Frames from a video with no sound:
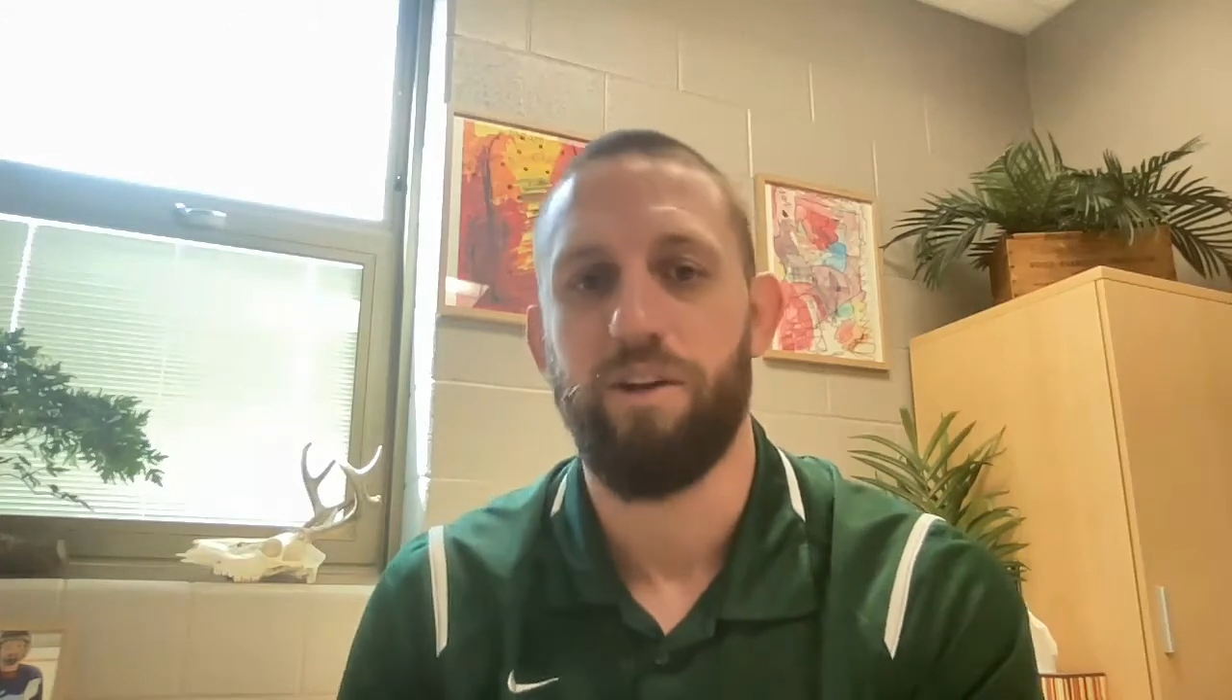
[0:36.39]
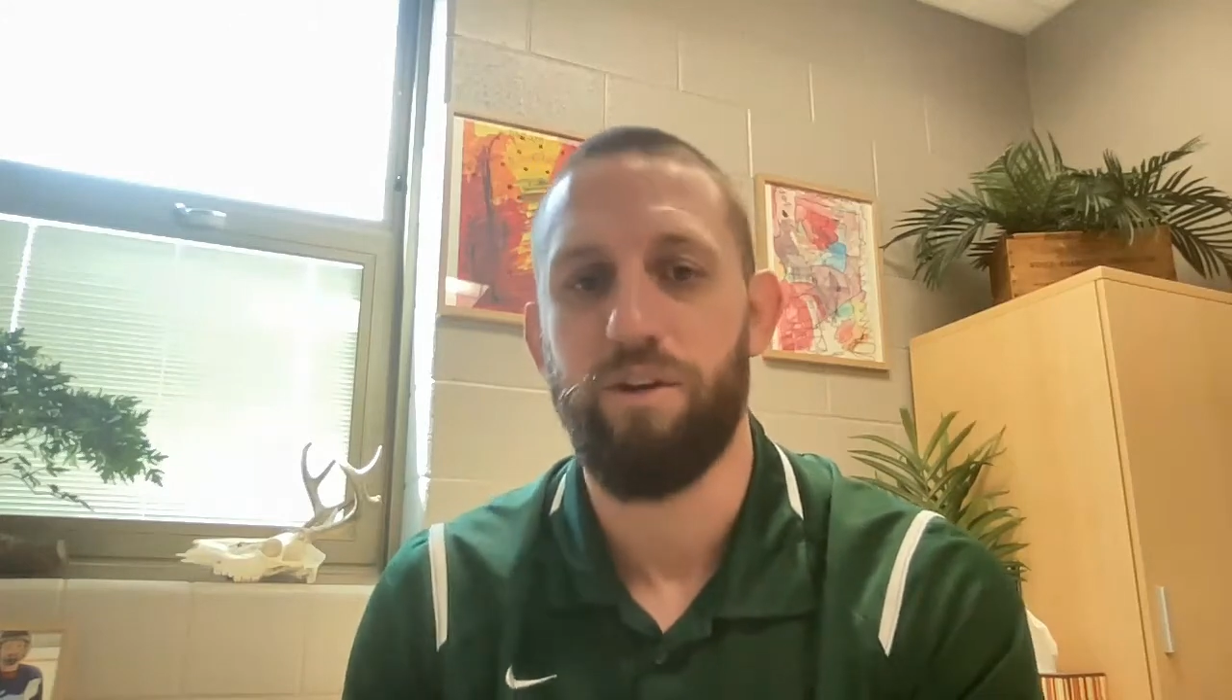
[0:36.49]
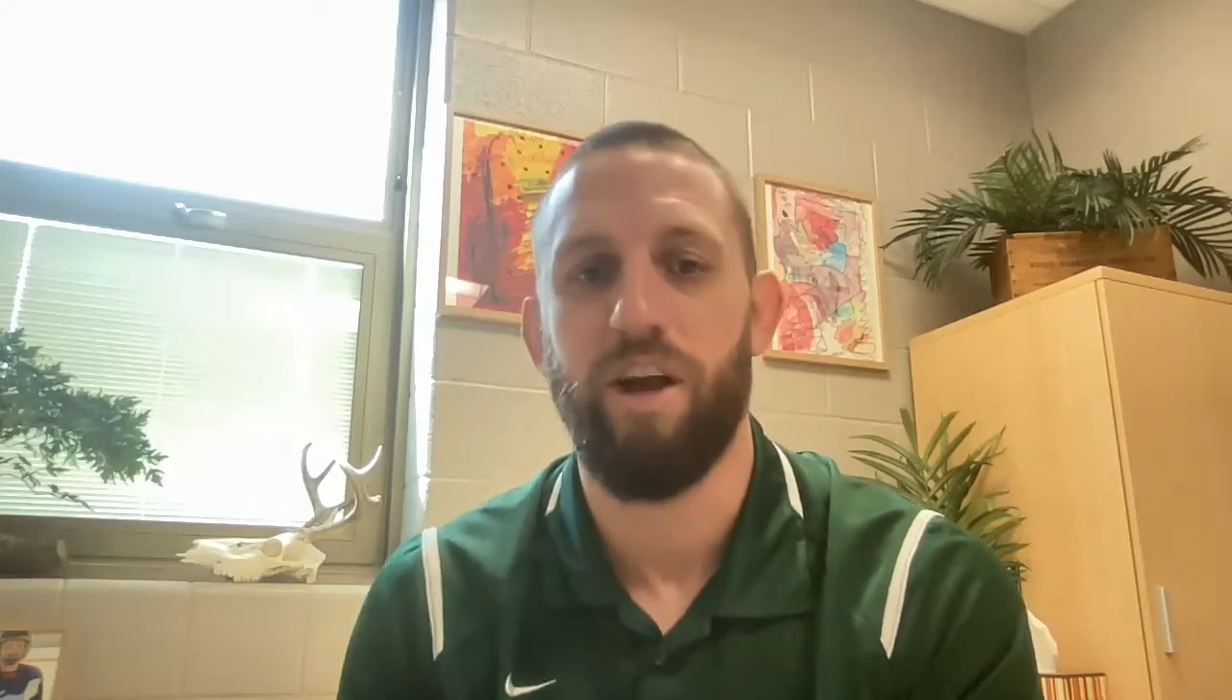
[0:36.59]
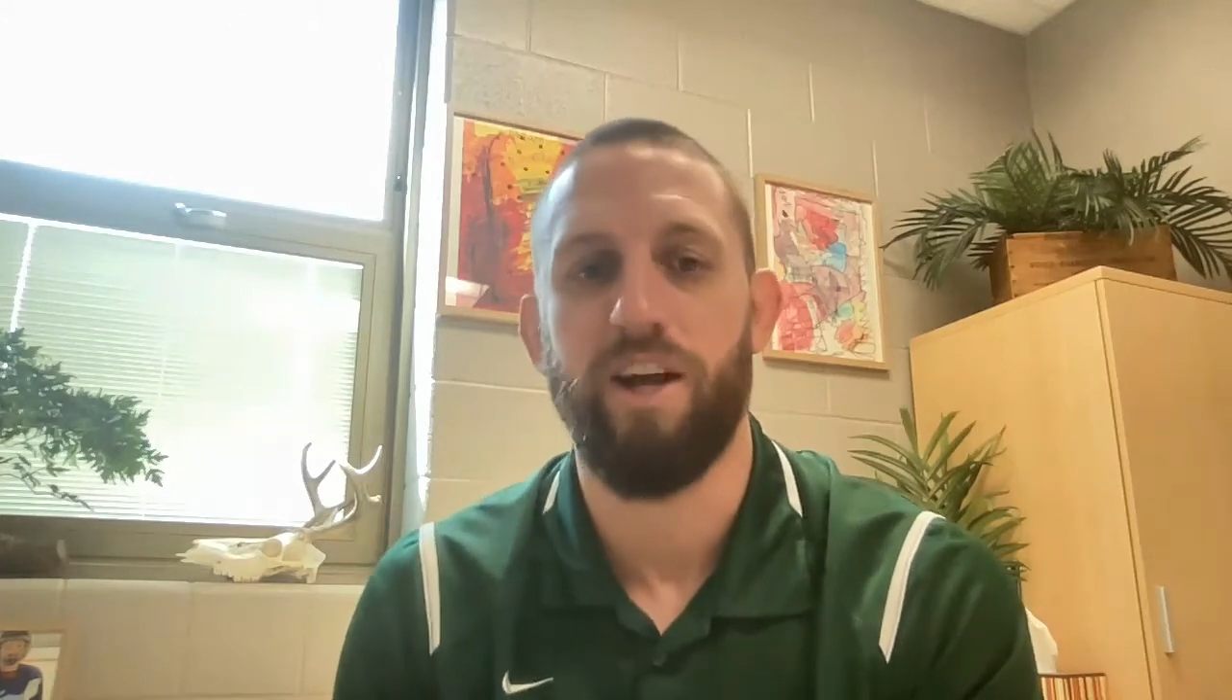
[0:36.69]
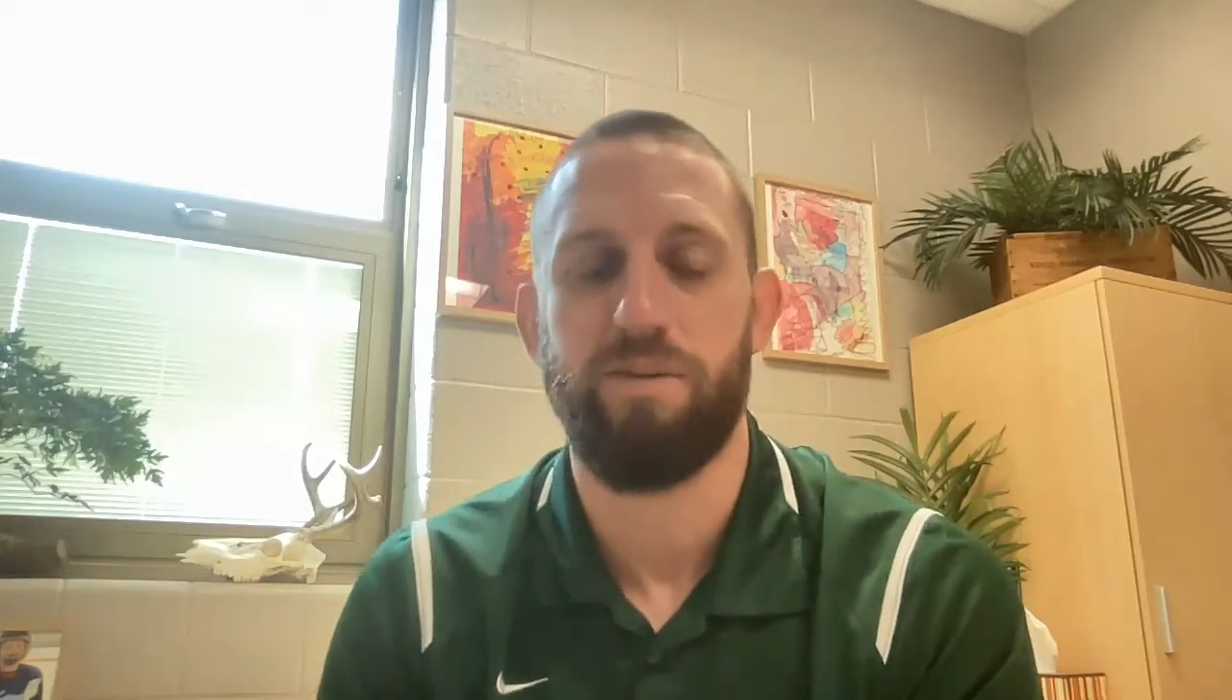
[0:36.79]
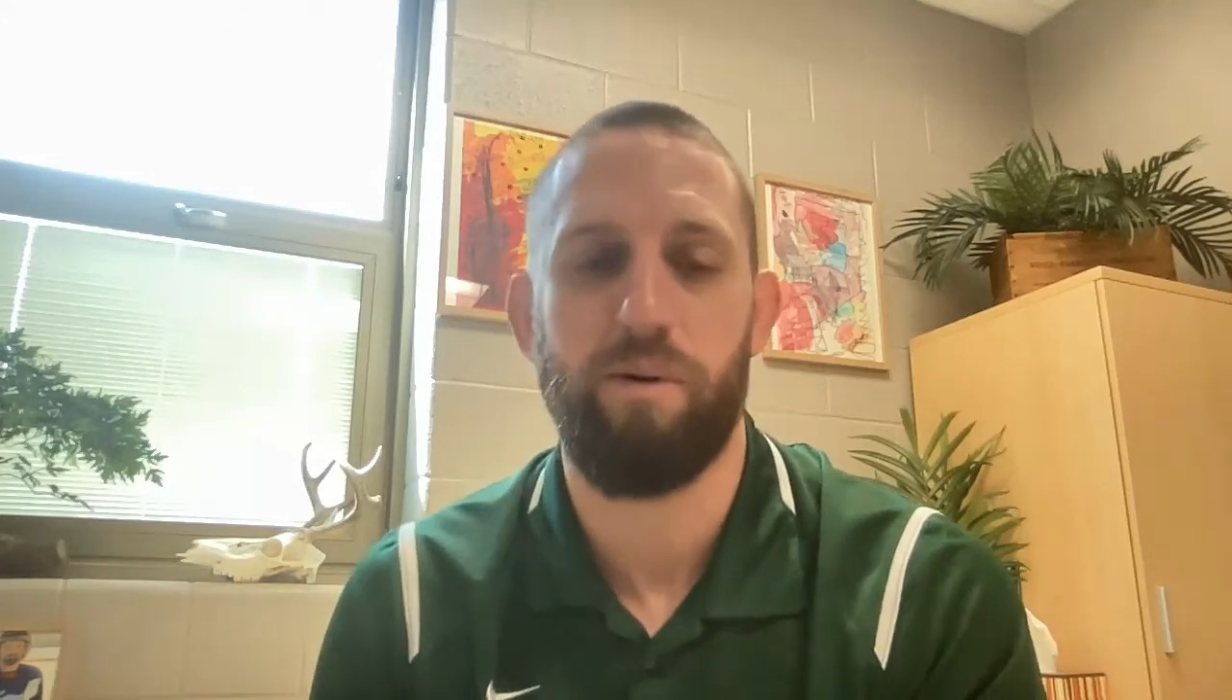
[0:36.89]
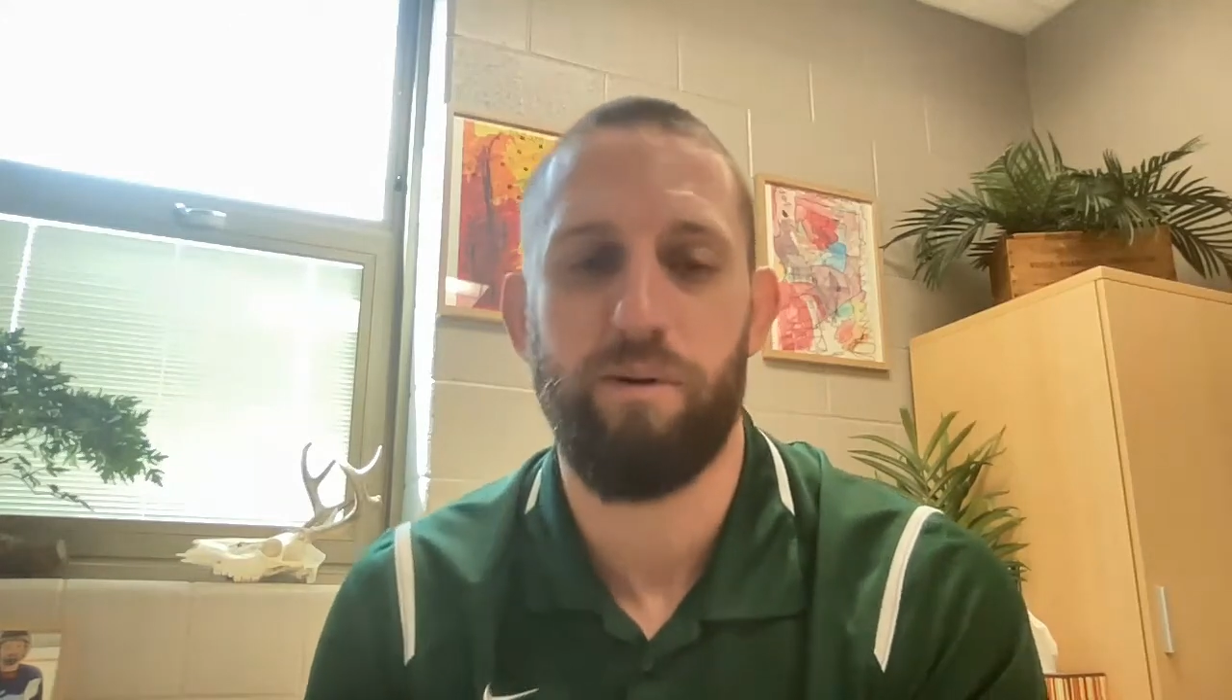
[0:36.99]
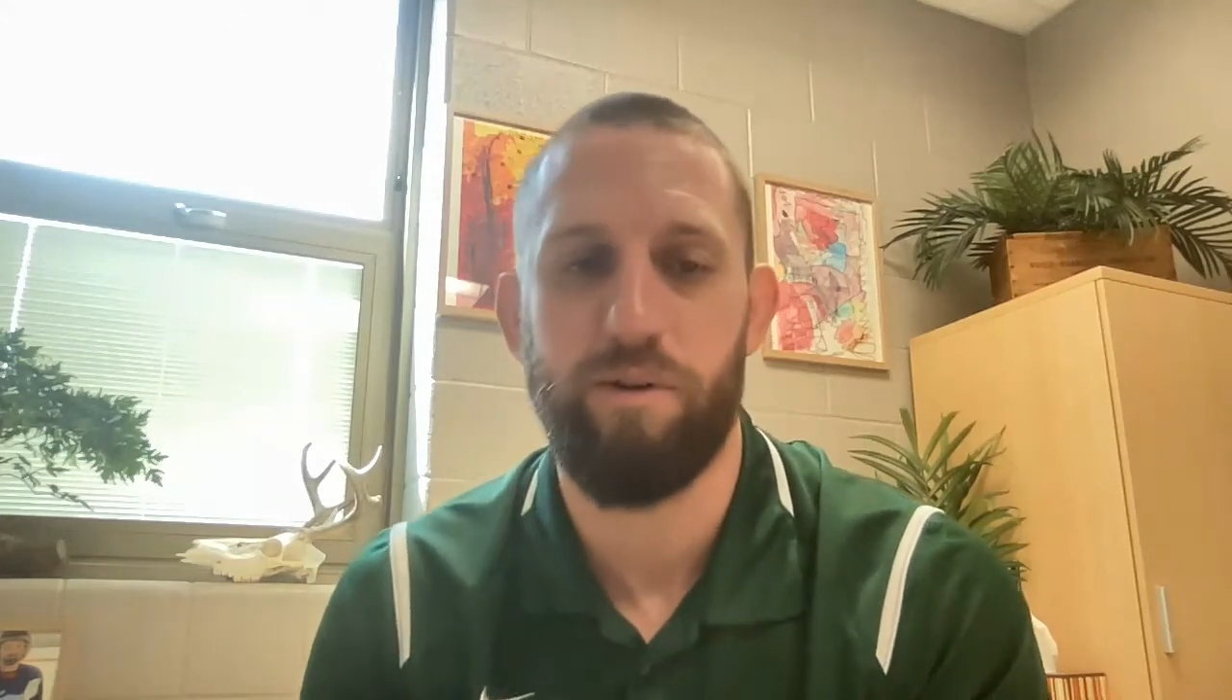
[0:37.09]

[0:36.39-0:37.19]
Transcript: You guys should be able